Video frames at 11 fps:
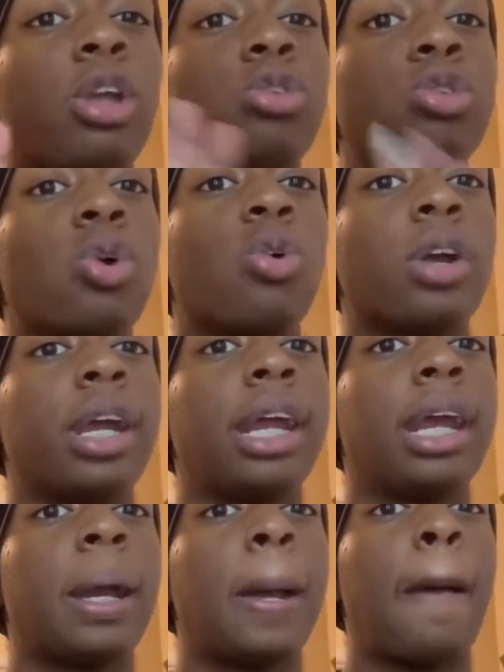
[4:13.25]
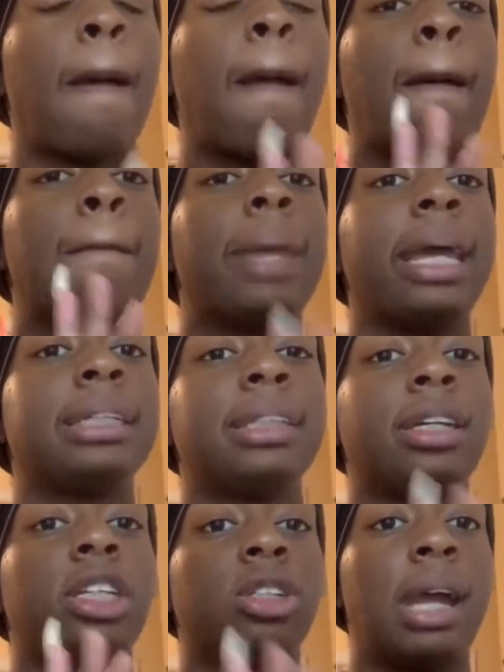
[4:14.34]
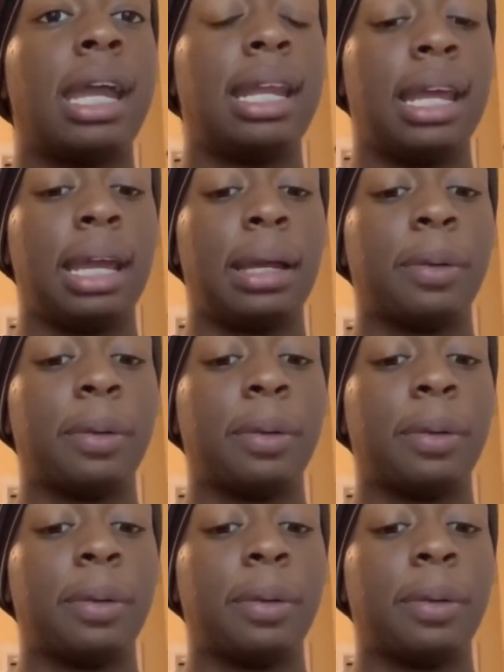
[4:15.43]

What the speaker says: during basic training.